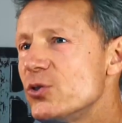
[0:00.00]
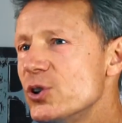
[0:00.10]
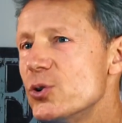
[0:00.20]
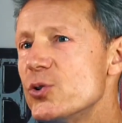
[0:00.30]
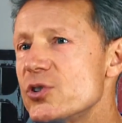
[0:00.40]

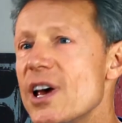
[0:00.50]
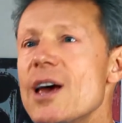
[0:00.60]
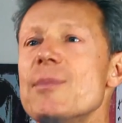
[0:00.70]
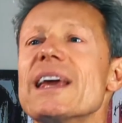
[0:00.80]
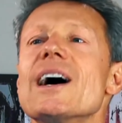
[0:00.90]
lose
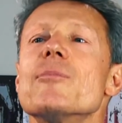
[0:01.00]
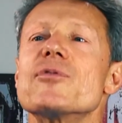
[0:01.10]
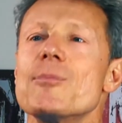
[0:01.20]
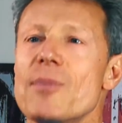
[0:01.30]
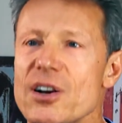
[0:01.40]
may come
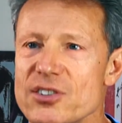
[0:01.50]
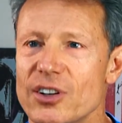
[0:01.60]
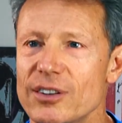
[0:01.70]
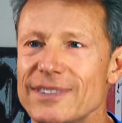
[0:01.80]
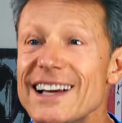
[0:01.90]
from
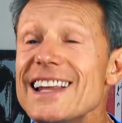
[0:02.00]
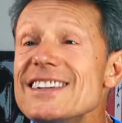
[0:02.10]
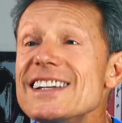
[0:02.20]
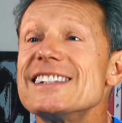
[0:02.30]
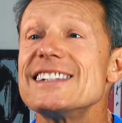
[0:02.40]
muscle.
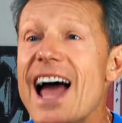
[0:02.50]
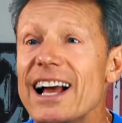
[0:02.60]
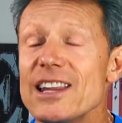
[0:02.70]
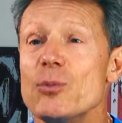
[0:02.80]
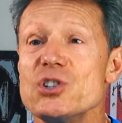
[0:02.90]
That's
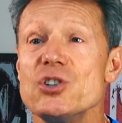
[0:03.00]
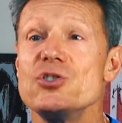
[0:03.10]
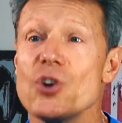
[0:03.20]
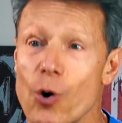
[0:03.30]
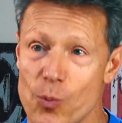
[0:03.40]
exactly what you
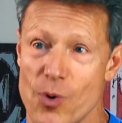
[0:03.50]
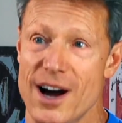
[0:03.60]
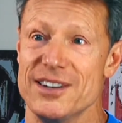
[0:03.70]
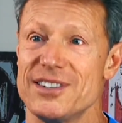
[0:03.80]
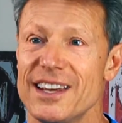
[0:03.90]
don't
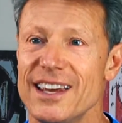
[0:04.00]
want.